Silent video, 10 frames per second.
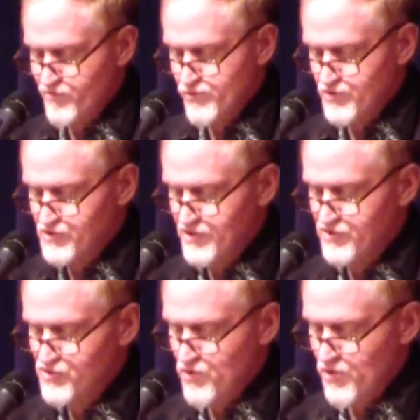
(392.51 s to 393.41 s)
of roots
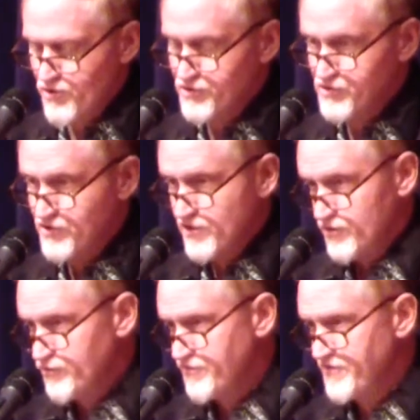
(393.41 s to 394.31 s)
and stars
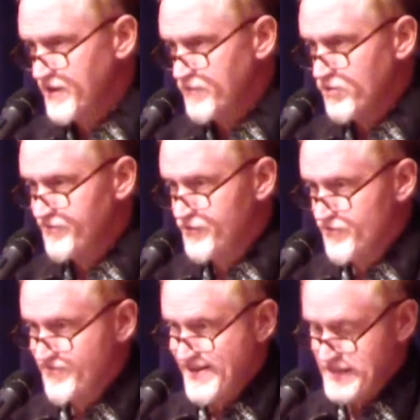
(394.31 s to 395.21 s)
drifting above
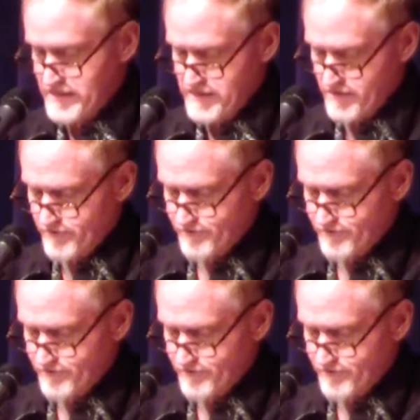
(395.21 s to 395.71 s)
your face.